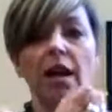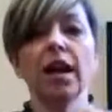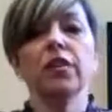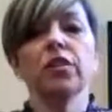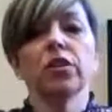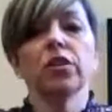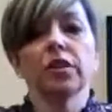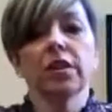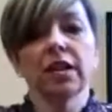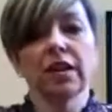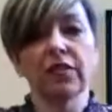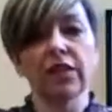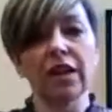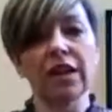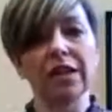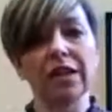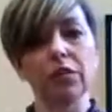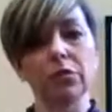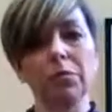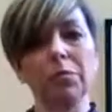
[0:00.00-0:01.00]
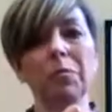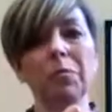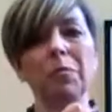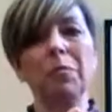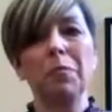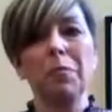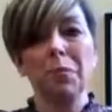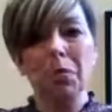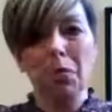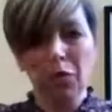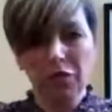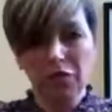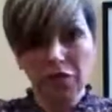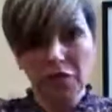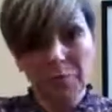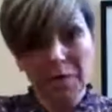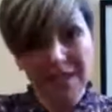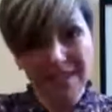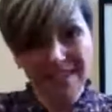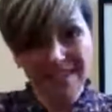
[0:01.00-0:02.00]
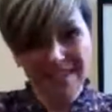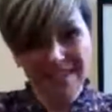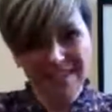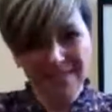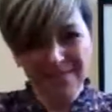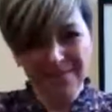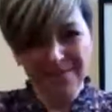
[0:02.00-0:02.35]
And you're going to give it a little move to the beat.